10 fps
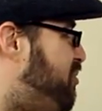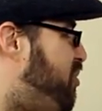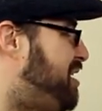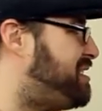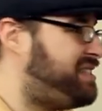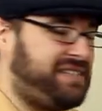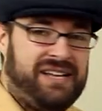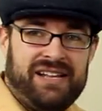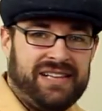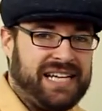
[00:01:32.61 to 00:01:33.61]
It wasn't
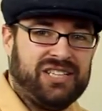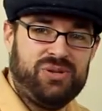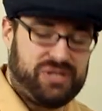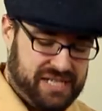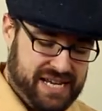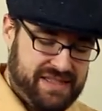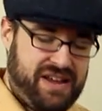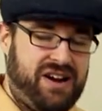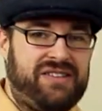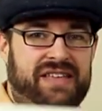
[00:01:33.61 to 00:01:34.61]
like loosely in
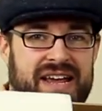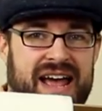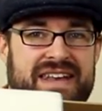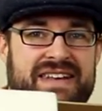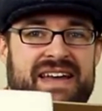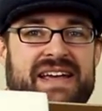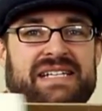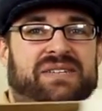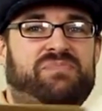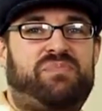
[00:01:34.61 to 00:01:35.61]
there. They got
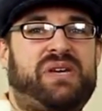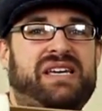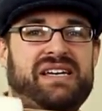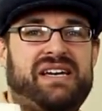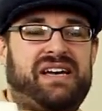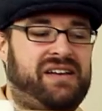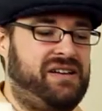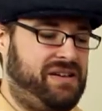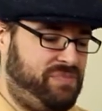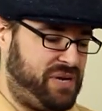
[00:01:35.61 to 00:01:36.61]
nice big
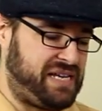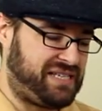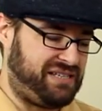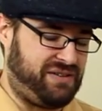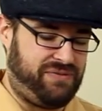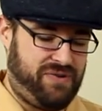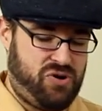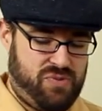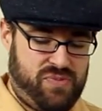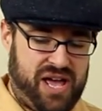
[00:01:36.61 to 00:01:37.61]
pieces of
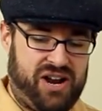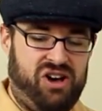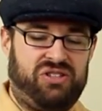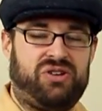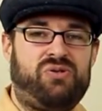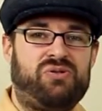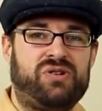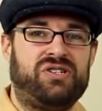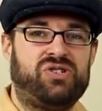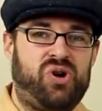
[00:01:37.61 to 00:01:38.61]
foam at all the
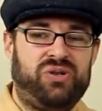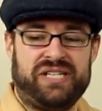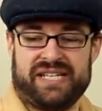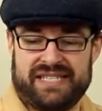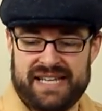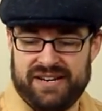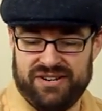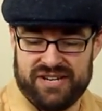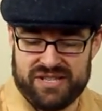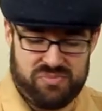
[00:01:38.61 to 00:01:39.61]
corners, holding it
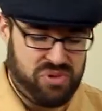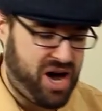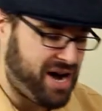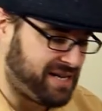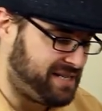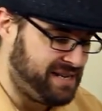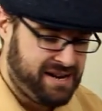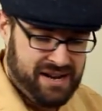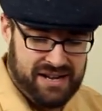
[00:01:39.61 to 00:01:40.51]
centered in the box.